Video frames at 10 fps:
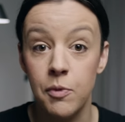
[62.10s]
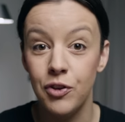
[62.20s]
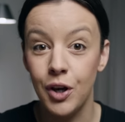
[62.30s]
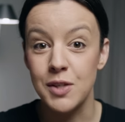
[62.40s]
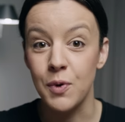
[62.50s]
of
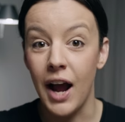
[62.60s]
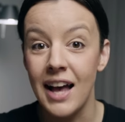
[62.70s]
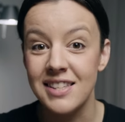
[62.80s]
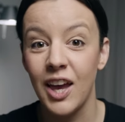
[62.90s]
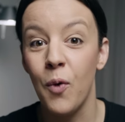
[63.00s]
you guys were
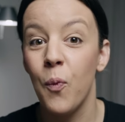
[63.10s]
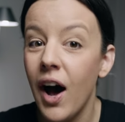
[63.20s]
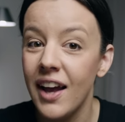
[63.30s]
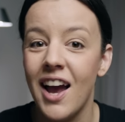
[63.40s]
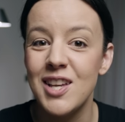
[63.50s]
asking
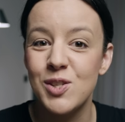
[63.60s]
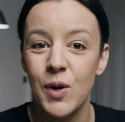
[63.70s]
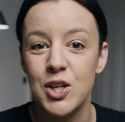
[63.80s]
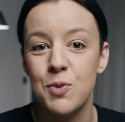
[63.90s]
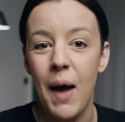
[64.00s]
why I
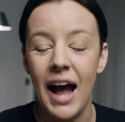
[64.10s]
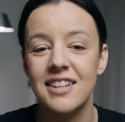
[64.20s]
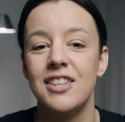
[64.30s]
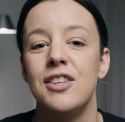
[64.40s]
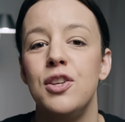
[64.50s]
switched
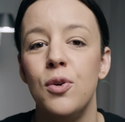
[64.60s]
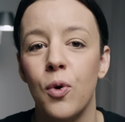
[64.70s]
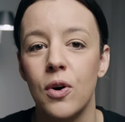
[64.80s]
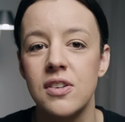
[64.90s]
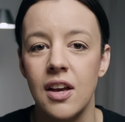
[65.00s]
back to the two
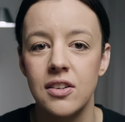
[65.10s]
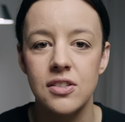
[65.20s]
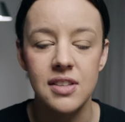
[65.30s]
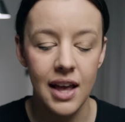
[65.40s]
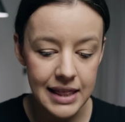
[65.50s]

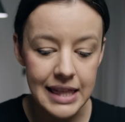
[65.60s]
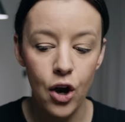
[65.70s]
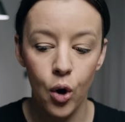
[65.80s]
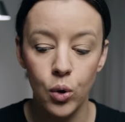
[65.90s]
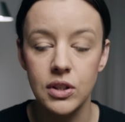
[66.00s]
horizontals. And
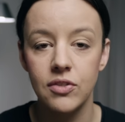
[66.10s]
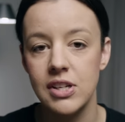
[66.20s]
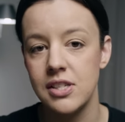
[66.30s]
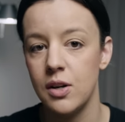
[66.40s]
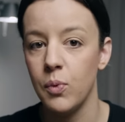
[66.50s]
the only
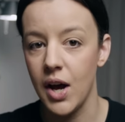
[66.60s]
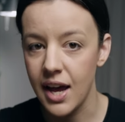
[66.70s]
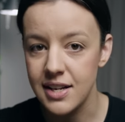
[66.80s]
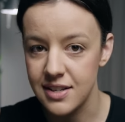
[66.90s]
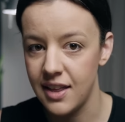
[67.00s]
reason why
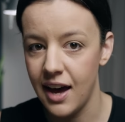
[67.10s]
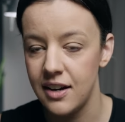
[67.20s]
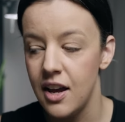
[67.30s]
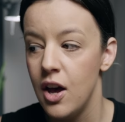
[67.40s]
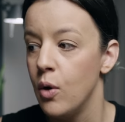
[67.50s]
I did
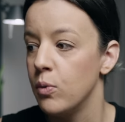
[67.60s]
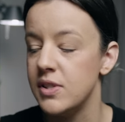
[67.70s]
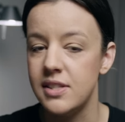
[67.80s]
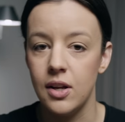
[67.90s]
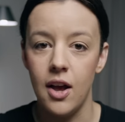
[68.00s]
that
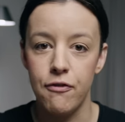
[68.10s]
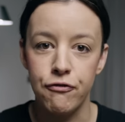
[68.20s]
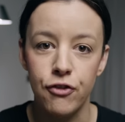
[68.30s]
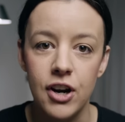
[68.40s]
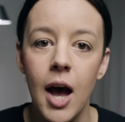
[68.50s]
was to
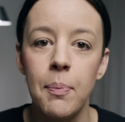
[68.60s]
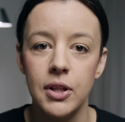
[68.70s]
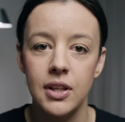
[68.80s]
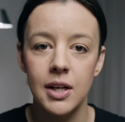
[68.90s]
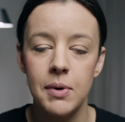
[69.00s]
free up a
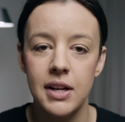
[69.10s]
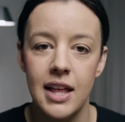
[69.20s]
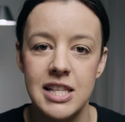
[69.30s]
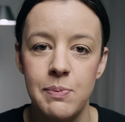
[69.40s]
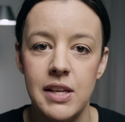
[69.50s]
little bit of
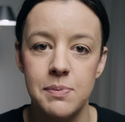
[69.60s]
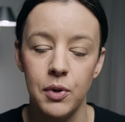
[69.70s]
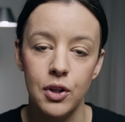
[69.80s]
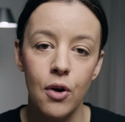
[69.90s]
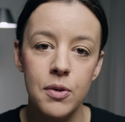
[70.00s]
that space
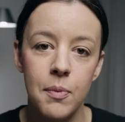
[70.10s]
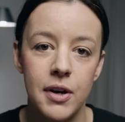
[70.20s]
below the